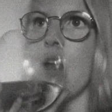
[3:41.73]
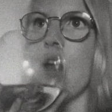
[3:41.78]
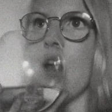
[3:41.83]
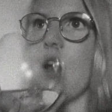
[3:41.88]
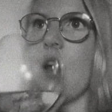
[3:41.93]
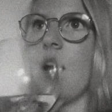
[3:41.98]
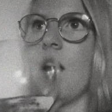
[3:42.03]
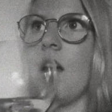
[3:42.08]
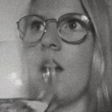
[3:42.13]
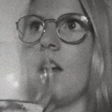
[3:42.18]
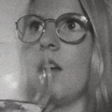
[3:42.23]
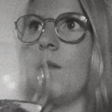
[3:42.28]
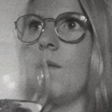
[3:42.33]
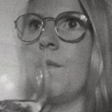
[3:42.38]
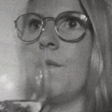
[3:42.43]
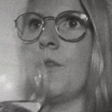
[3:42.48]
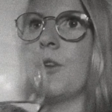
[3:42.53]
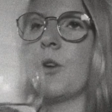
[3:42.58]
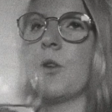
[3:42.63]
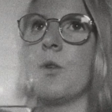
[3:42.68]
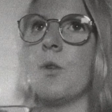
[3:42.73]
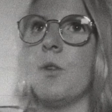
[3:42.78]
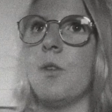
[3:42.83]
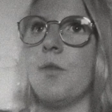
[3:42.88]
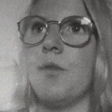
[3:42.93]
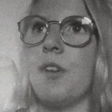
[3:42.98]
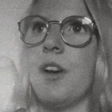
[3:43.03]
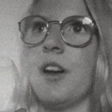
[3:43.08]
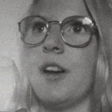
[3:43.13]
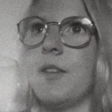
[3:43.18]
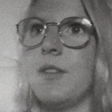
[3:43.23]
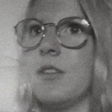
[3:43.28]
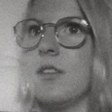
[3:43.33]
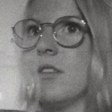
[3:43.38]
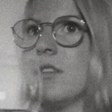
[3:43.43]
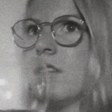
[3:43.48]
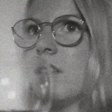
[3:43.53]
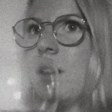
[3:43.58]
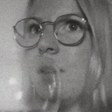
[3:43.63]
Um, the coronavirus,